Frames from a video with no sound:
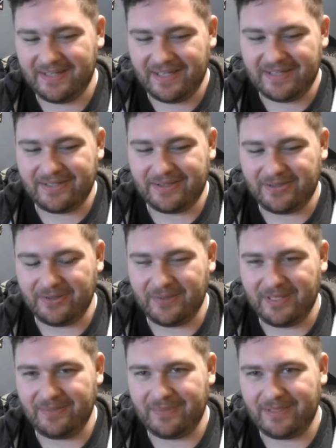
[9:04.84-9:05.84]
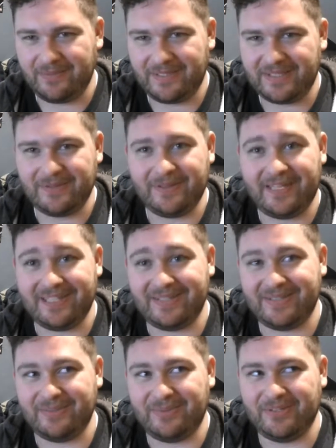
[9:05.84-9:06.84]
Toku meme, mixing with That's Good
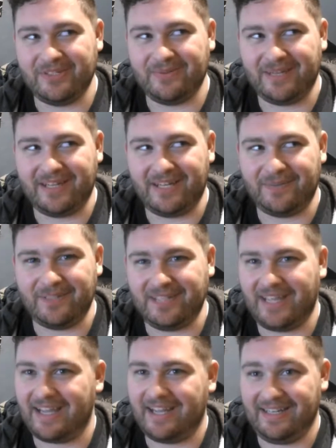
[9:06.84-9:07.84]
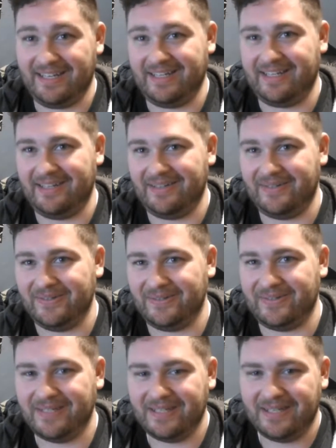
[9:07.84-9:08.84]
Sports about how much that guy needed to get nerfed.